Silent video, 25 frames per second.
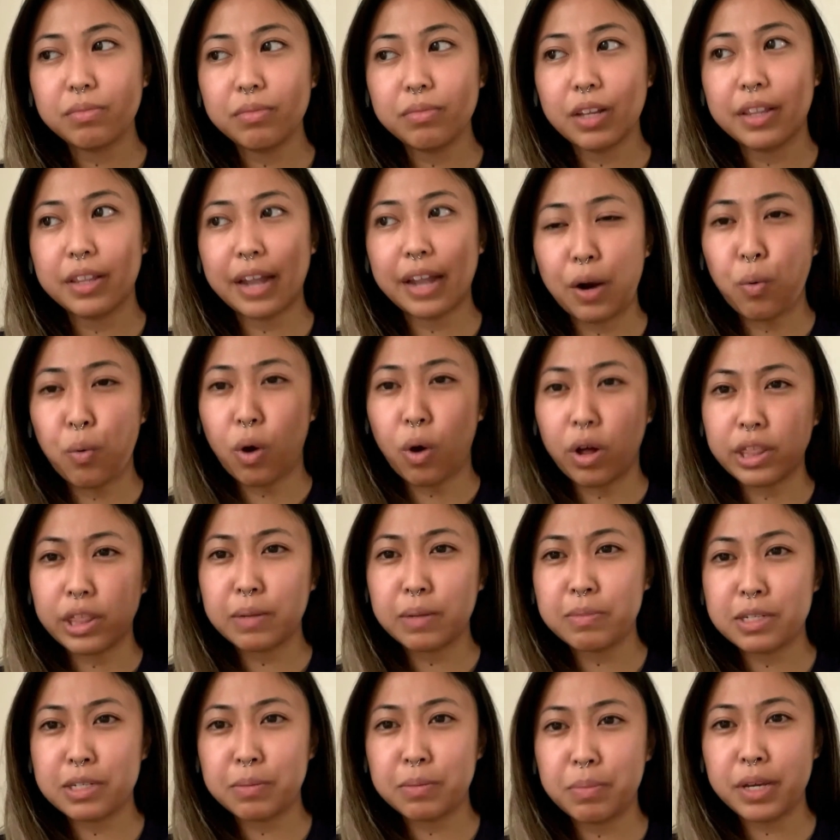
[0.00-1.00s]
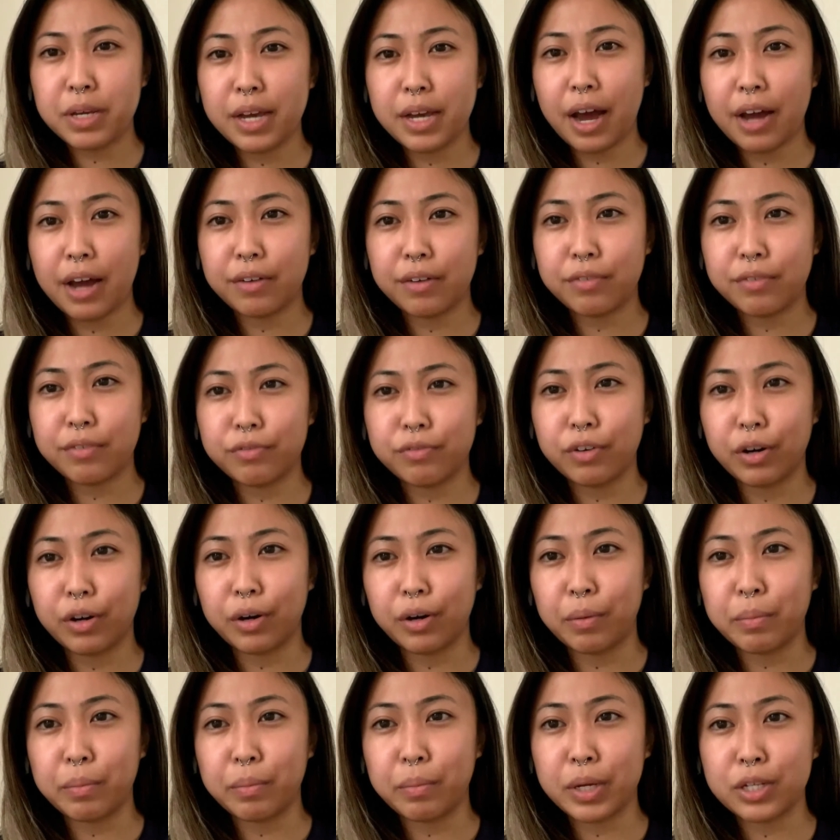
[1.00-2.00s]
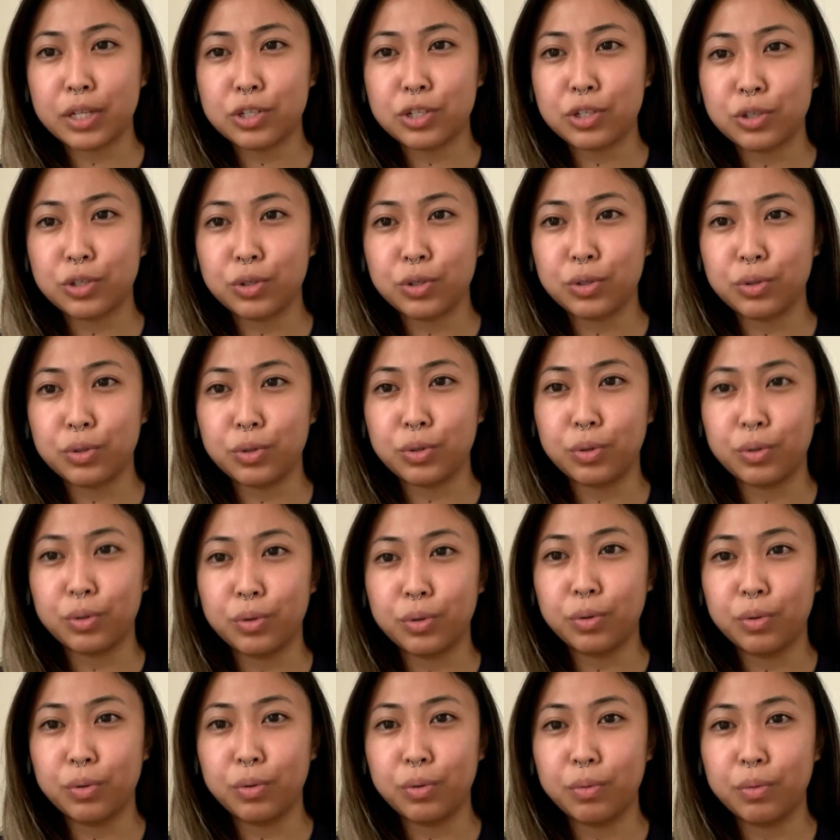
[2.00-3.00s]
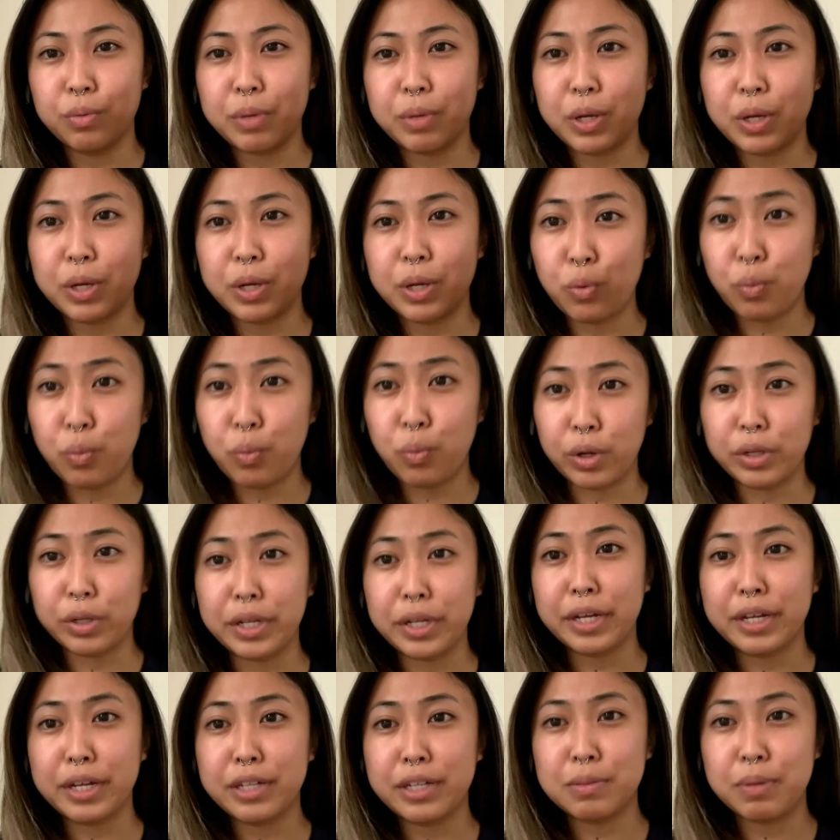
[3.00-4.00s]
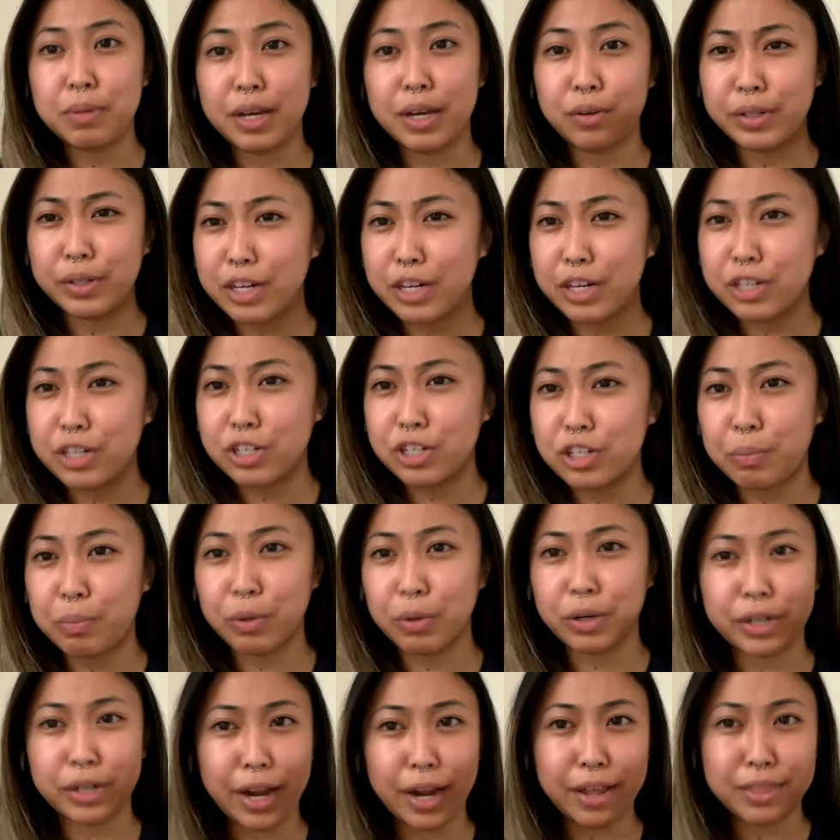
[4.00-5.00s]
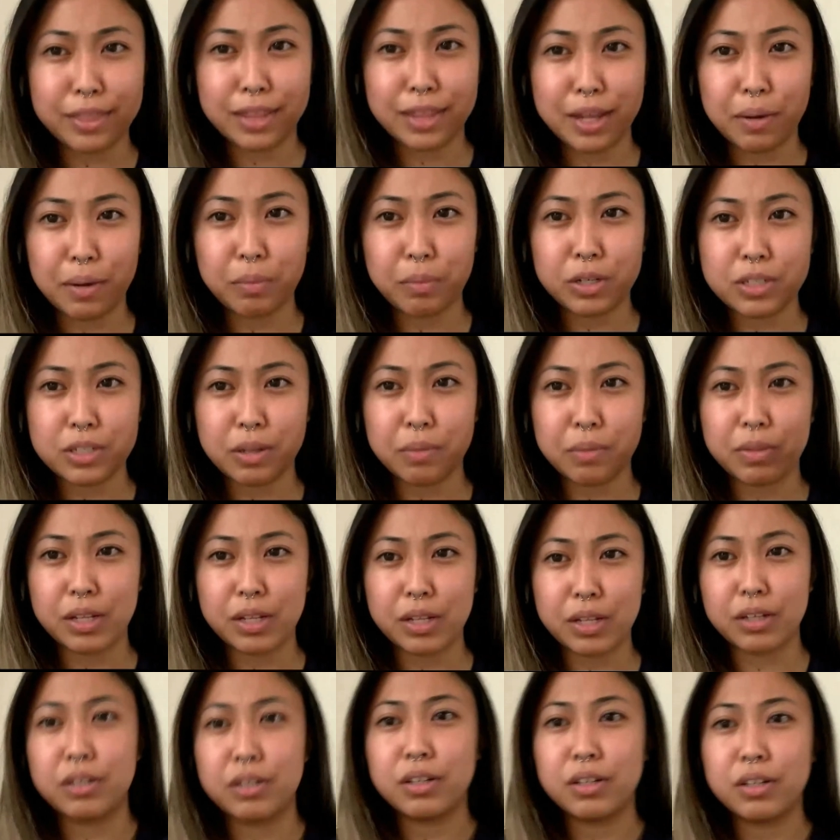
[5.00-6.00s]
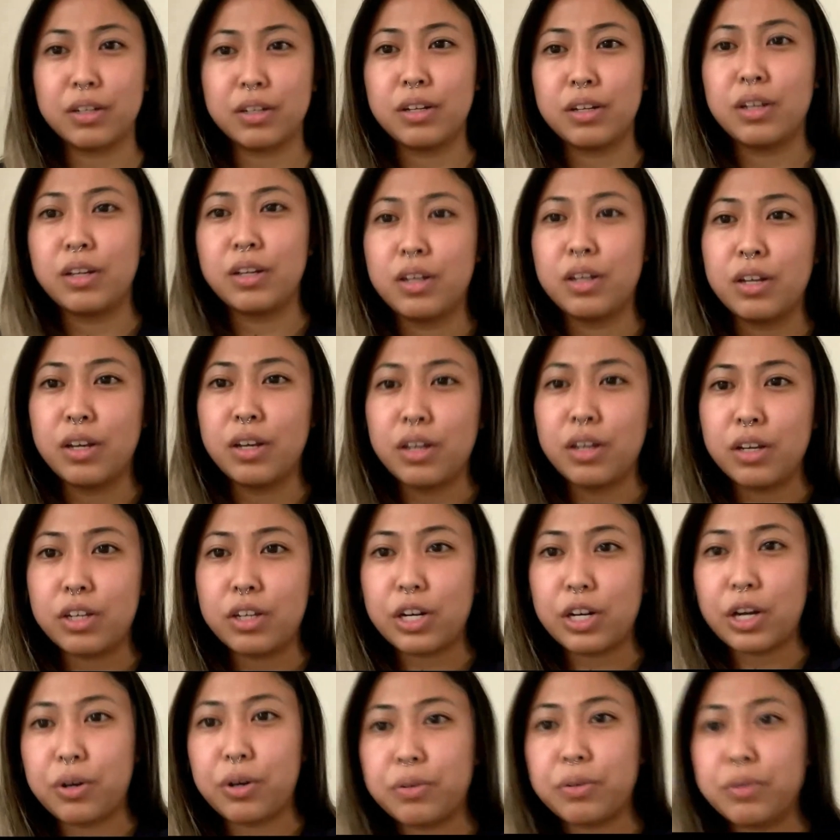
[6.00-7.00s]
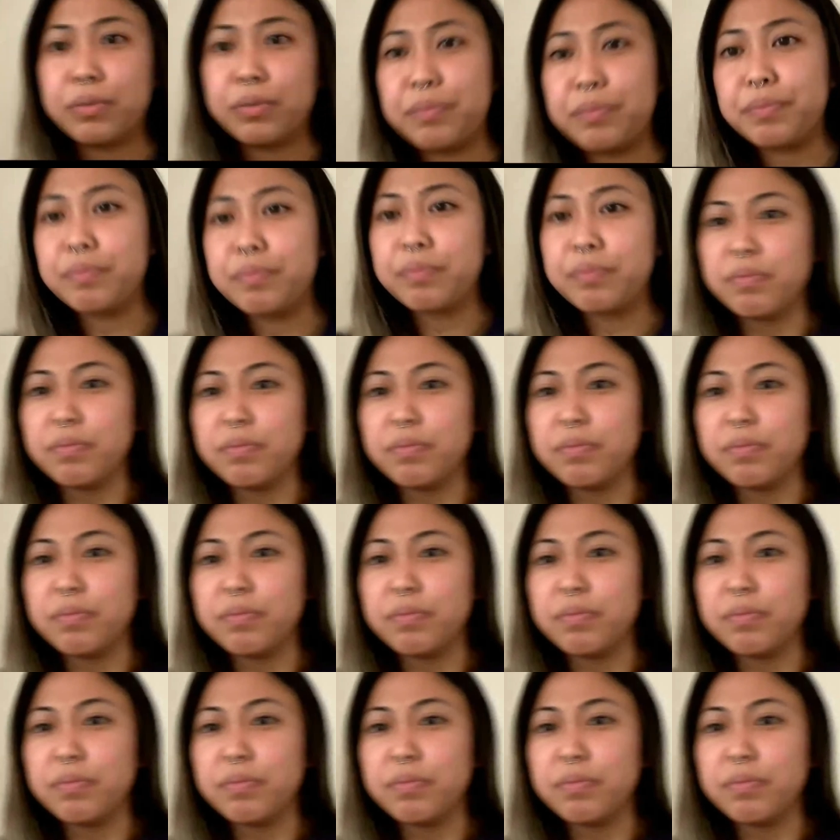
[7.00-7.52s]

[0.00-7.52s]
that I want them to be at for me to be willing to be in a relationship or date them or something, you know?